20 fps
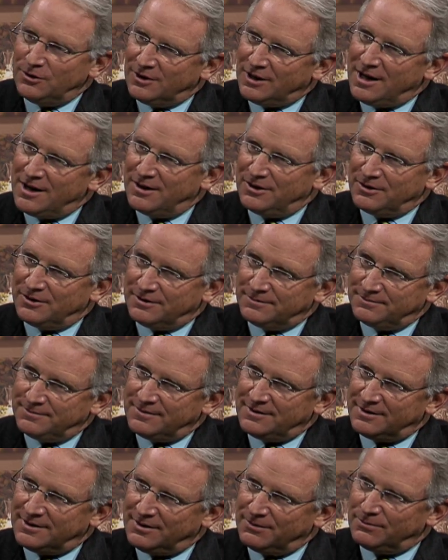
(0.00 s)
a lot of
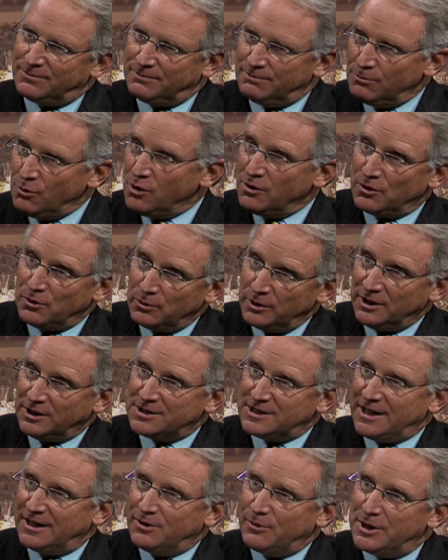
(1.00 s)
the more of the real
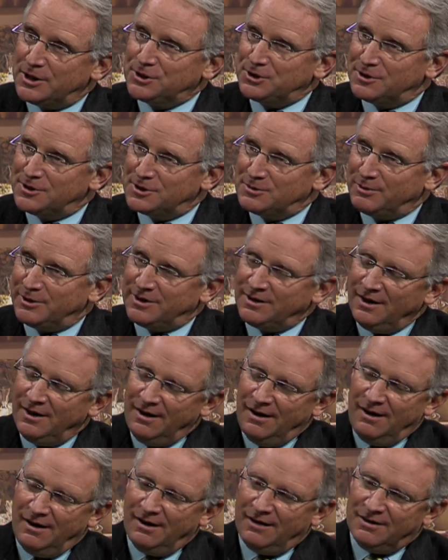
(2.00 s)
estate questions, but
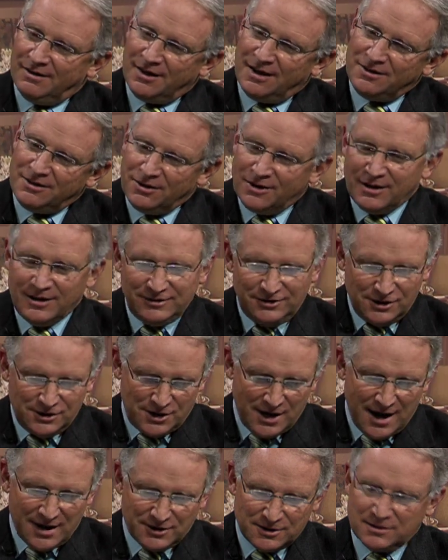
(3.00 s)
I thought I'd
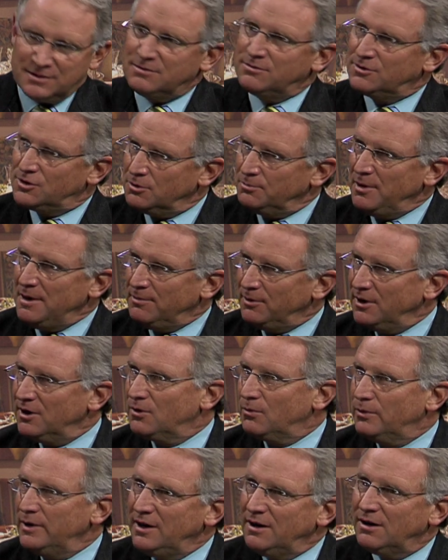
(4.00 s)
just ask so people get
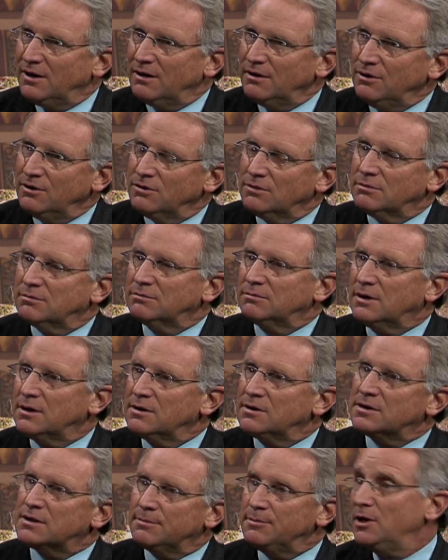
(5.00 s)
a read
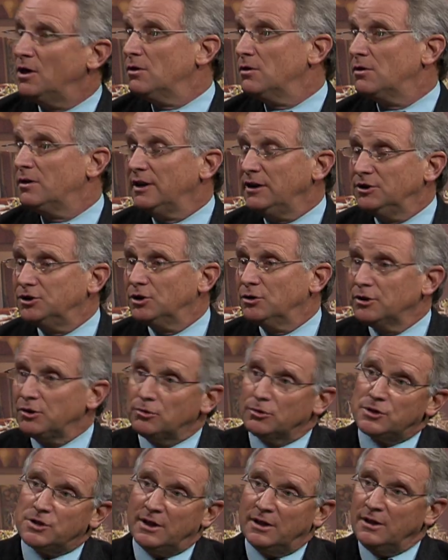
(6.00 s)
on some of the other things you're
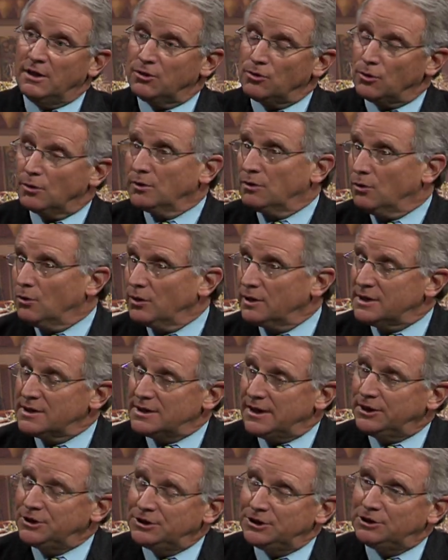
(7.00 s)
interested in, other
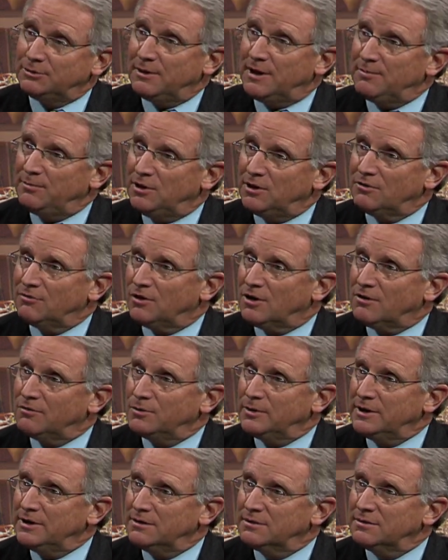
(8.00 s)
organizations you might be involved with.